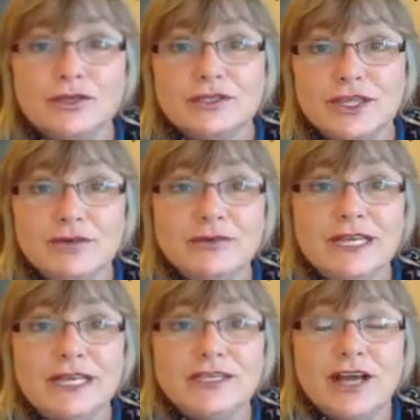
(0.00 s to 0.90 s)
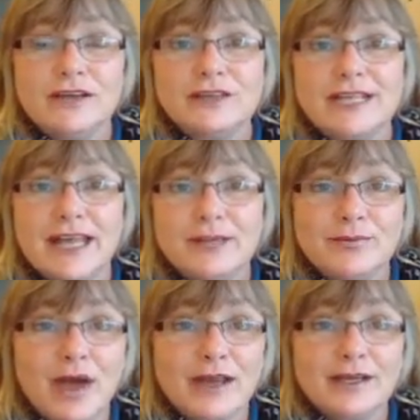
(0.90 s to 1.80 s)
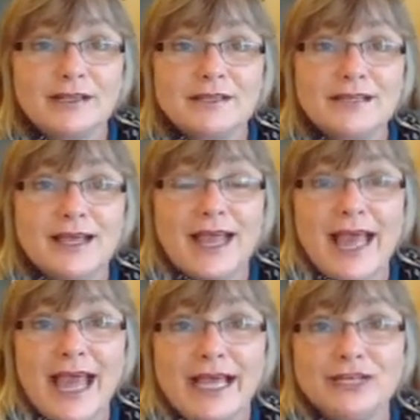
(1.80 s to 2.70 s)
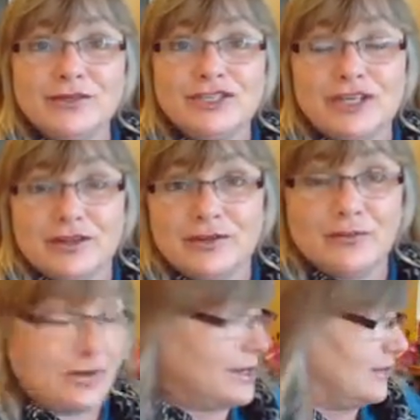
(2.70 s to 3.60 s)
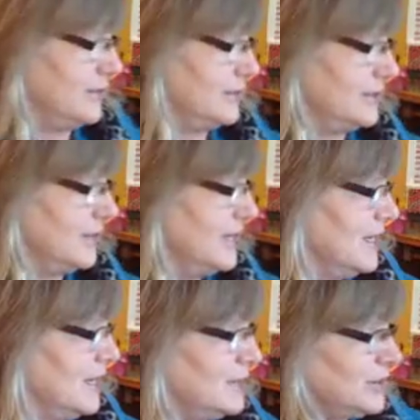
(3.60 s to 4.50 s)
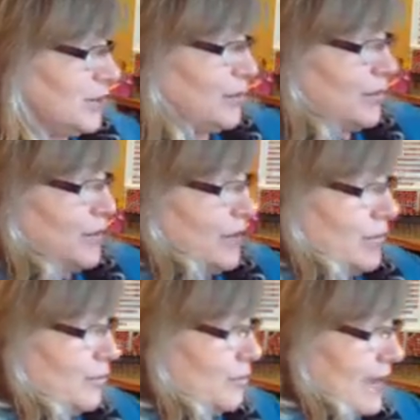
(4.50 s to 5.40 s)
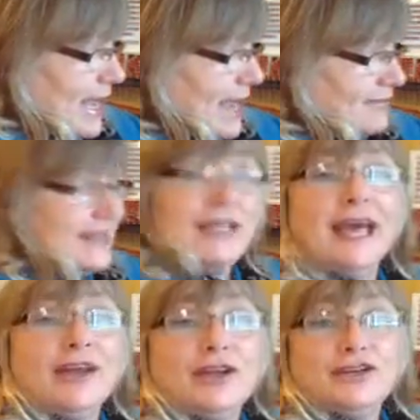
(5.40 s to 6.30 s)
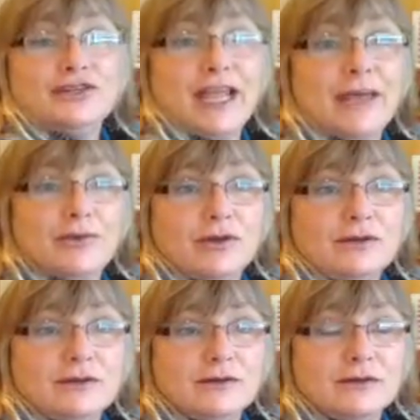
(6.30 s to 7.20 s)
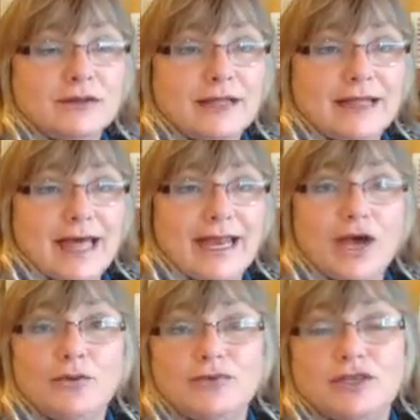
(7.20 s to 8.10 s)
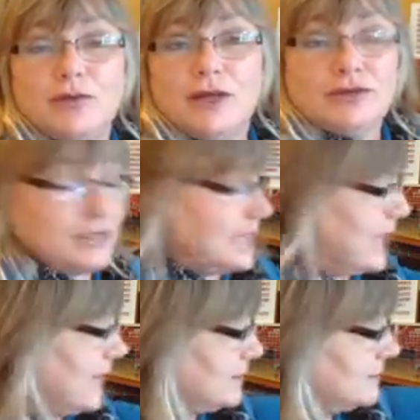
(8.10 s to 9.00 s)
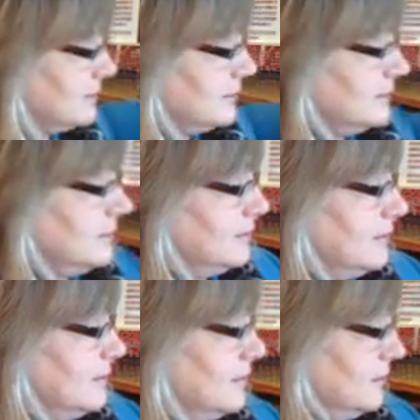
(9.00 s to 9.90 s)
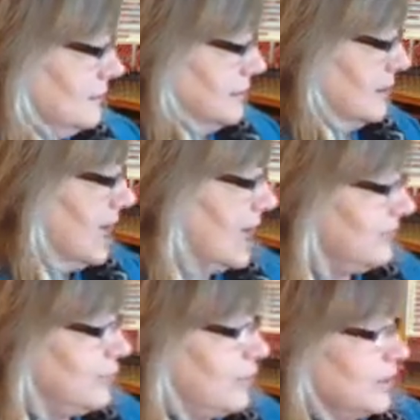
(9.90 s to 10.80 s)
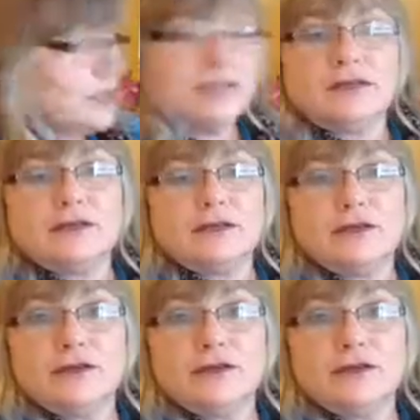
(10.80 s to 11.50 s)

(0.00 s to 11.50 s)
tools that you need to understand the products and to share them with others. So by having that on your table, that helps you understand. And of course,